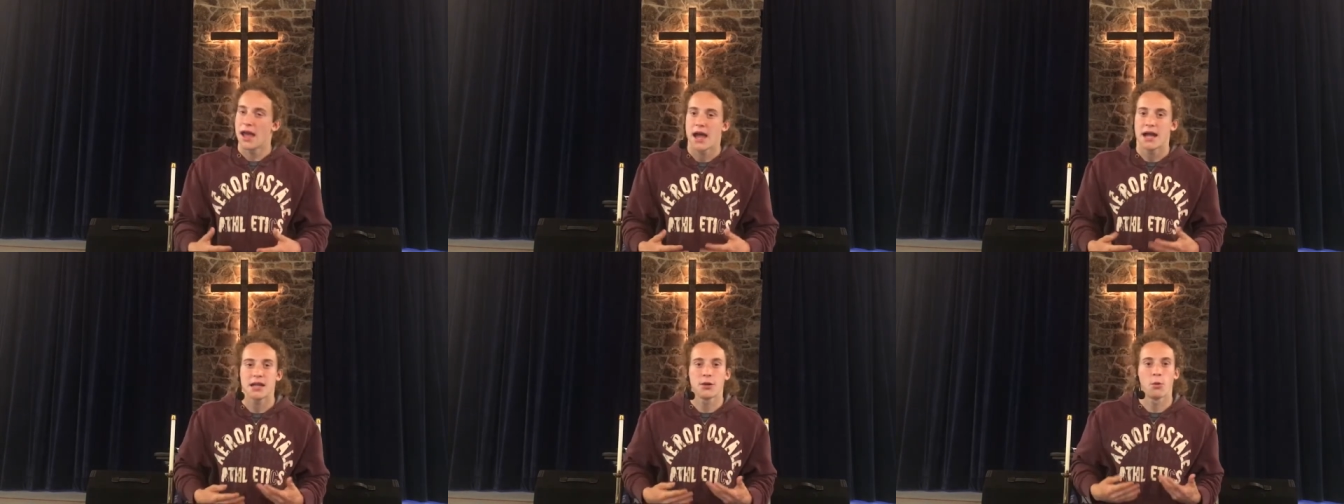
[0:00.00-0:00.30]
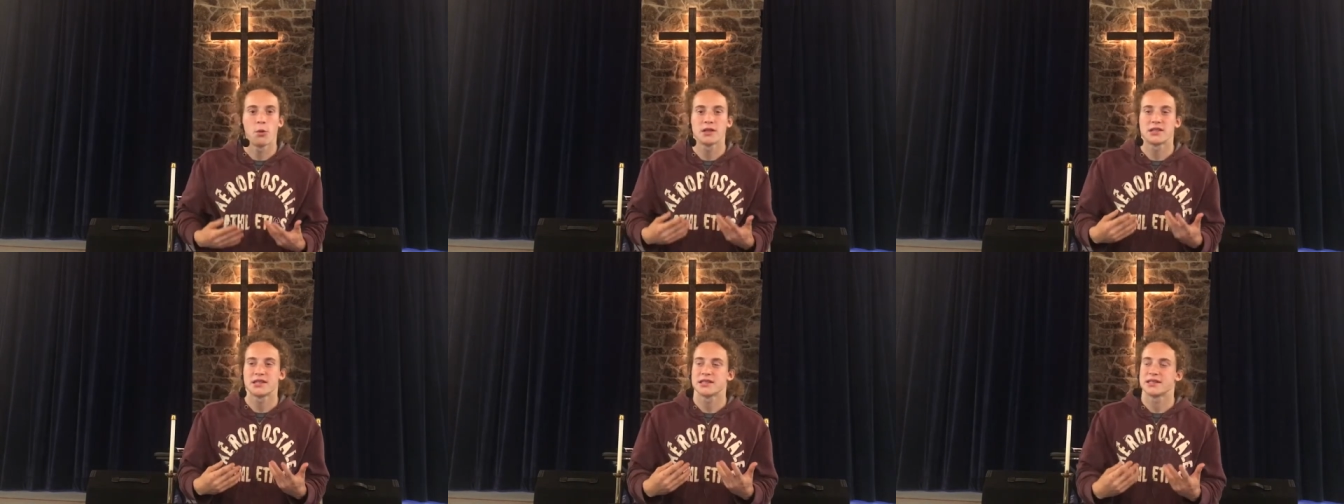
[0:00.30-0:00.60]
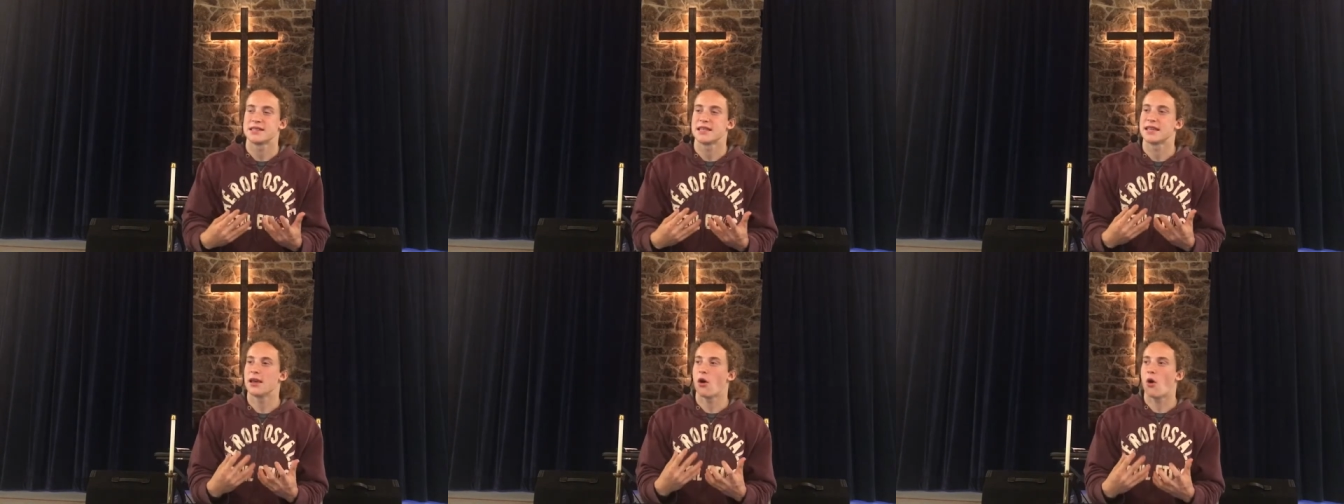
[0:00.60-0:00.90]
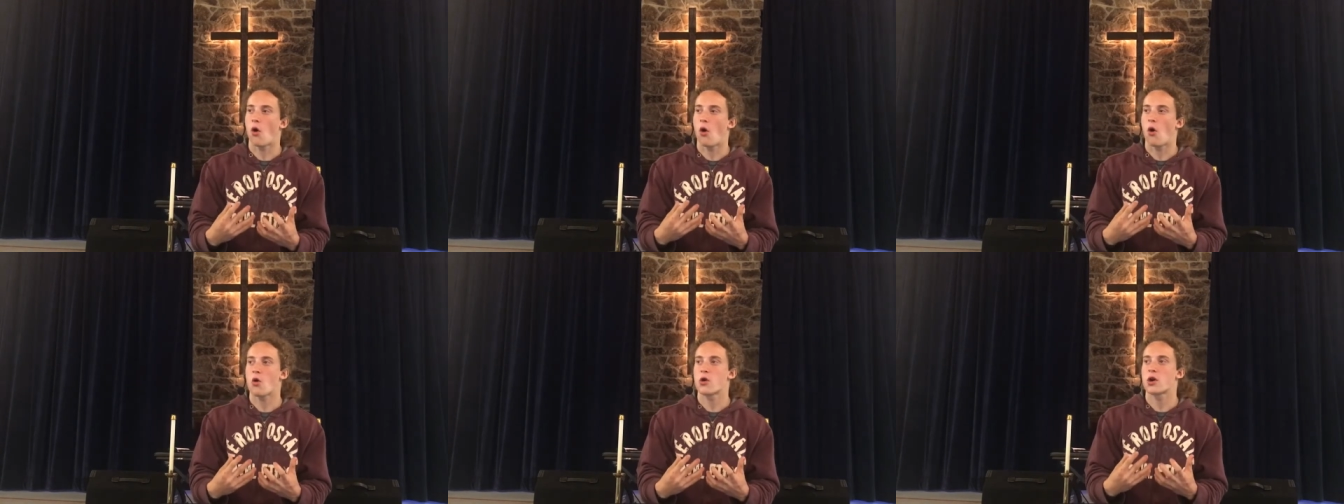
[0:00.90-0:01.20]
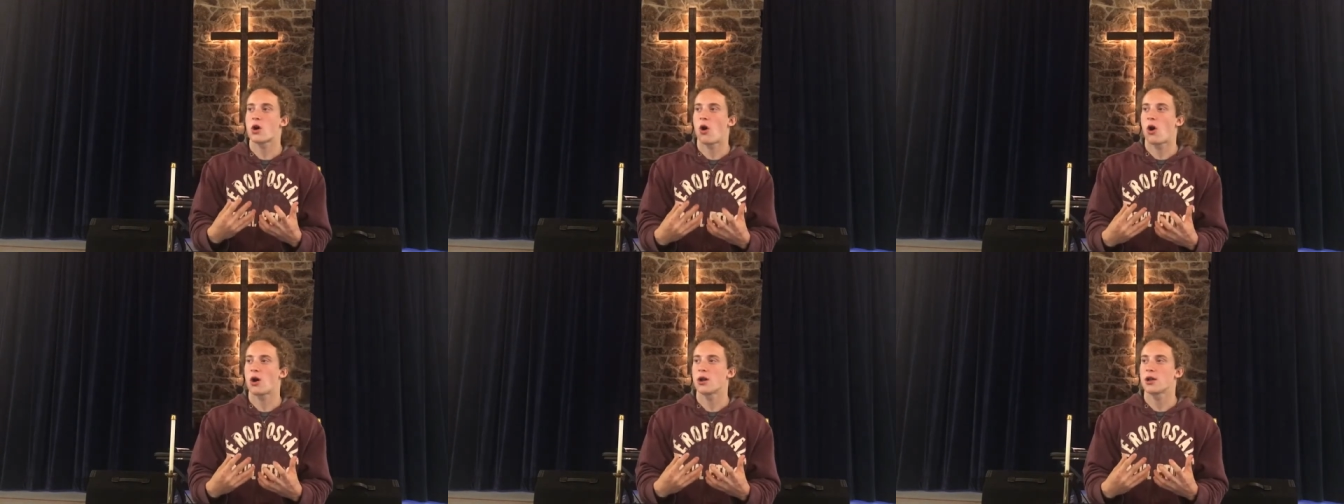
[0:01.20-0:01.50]
and he wants us to get all
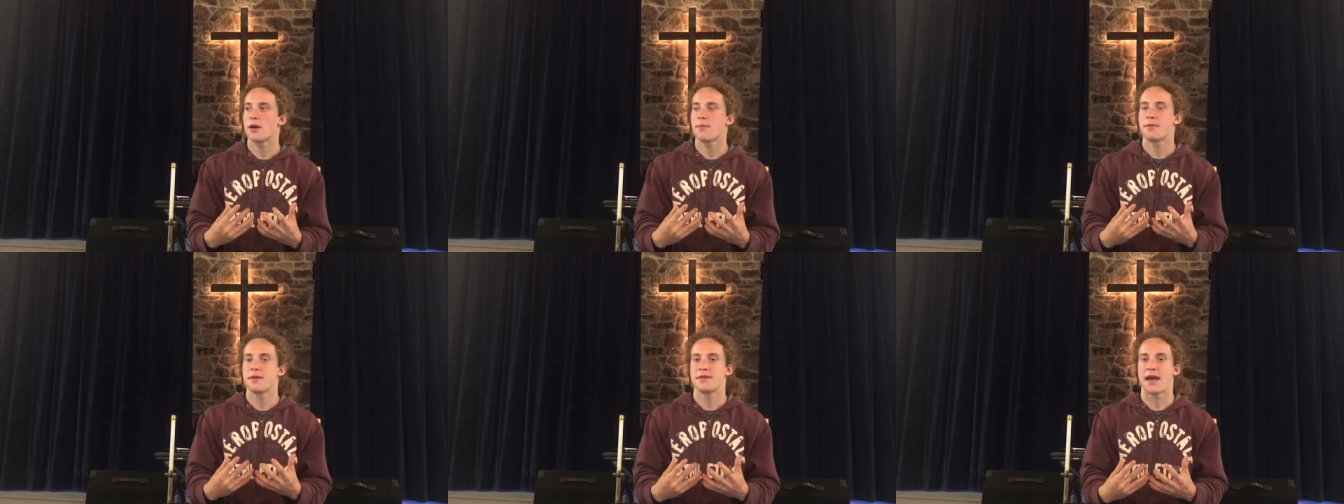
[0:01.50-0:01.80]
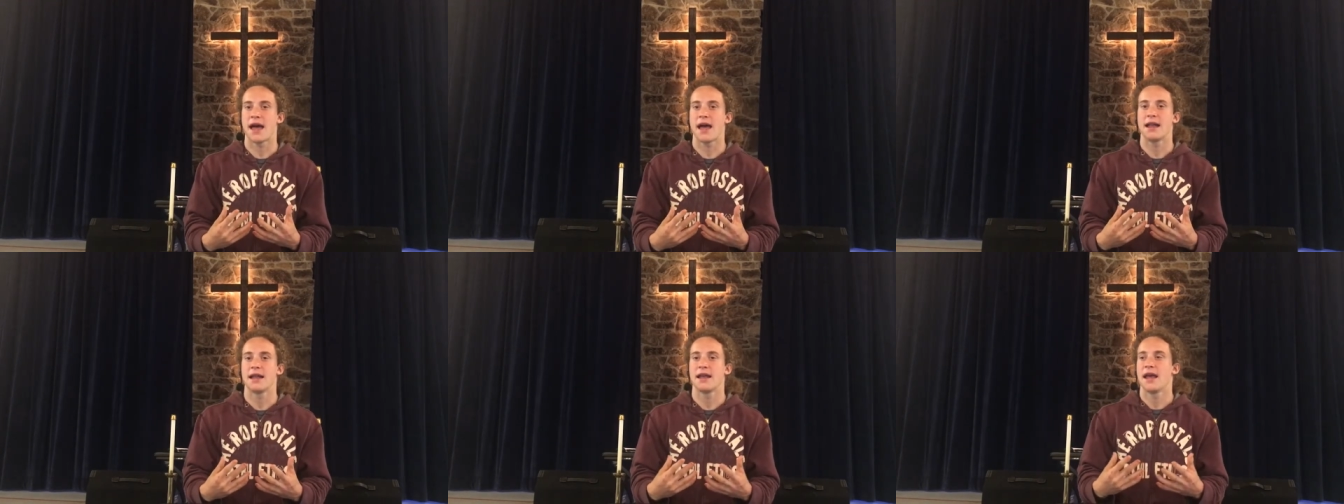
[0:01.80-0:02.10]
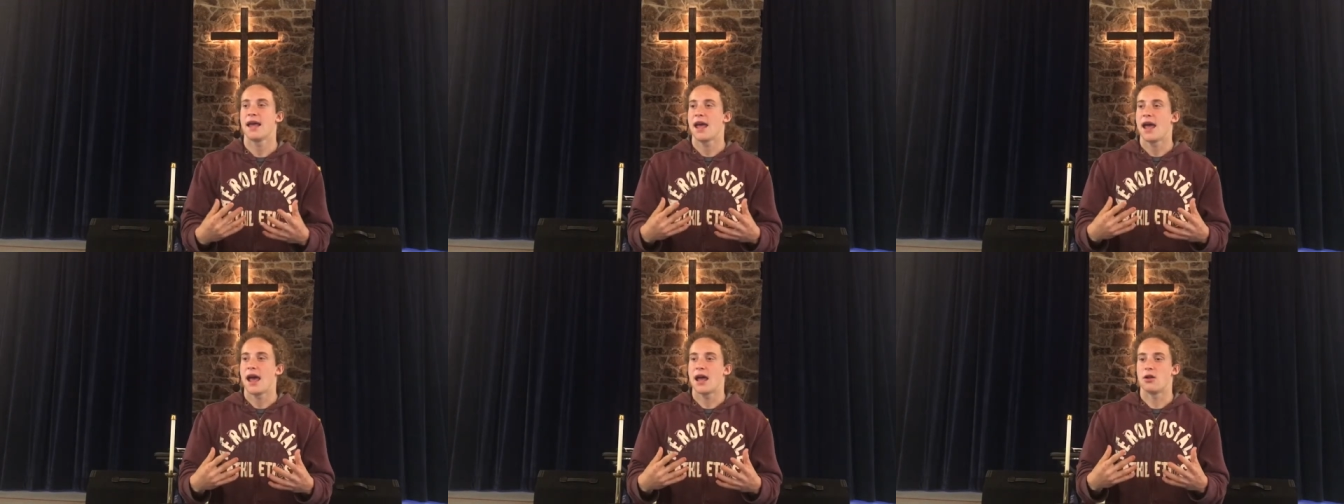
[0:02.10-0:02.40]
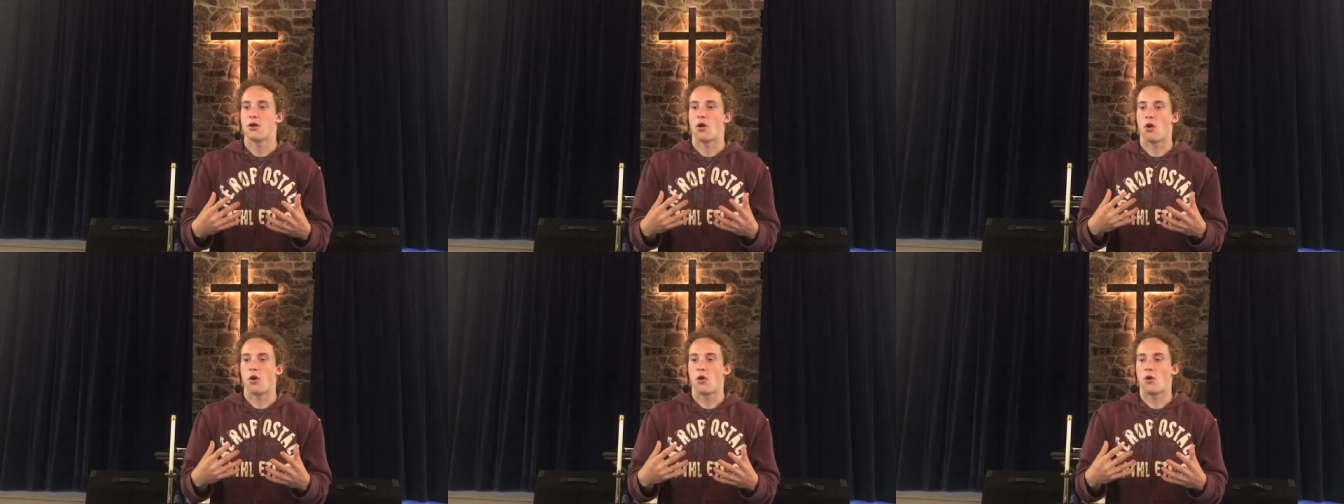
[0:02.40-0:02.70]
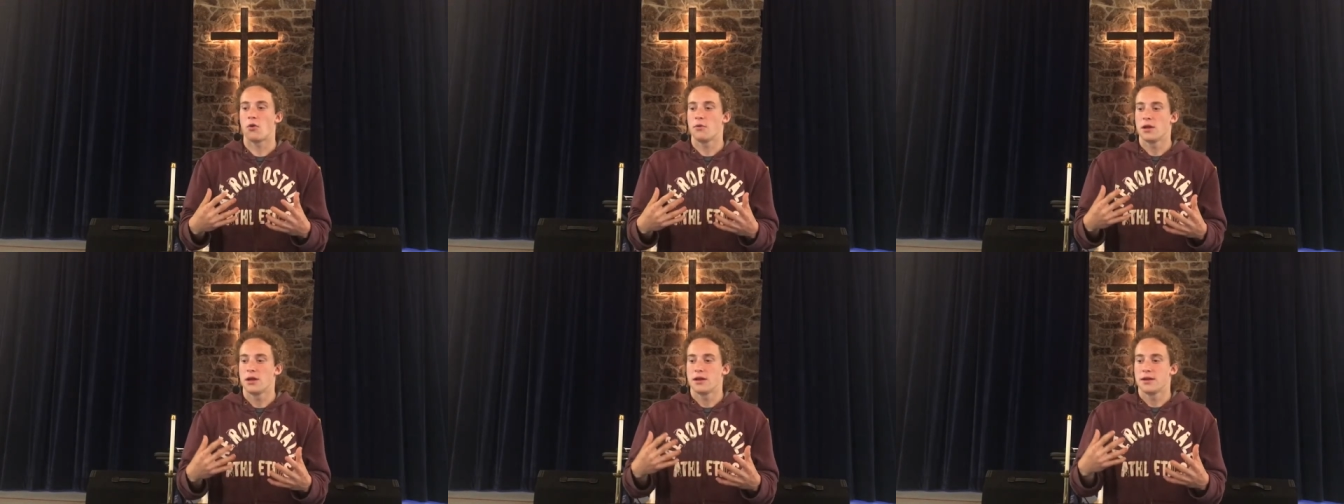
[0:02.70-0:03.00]
caught up in that and
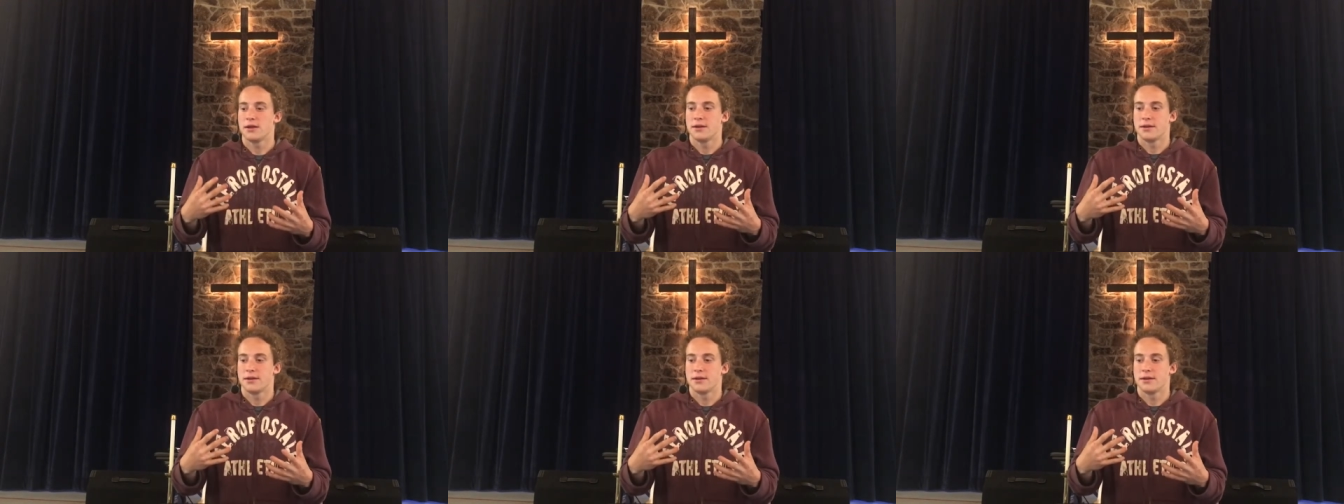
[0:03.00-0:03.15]
all,